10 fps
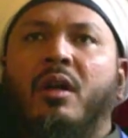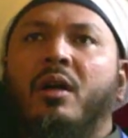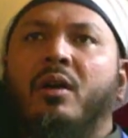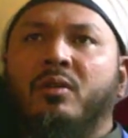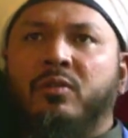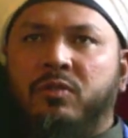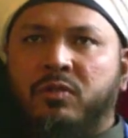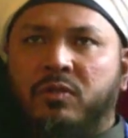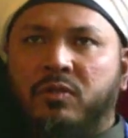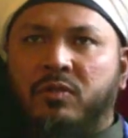Oh,
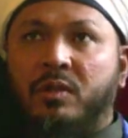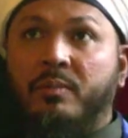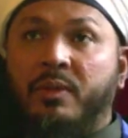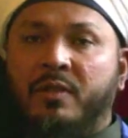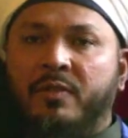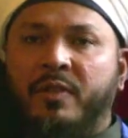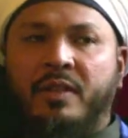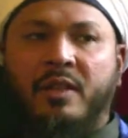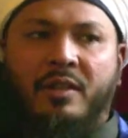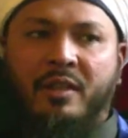big
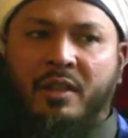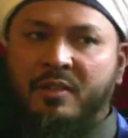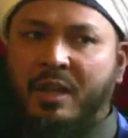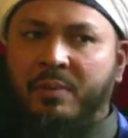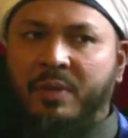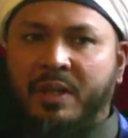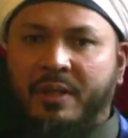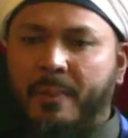fitna that is happening.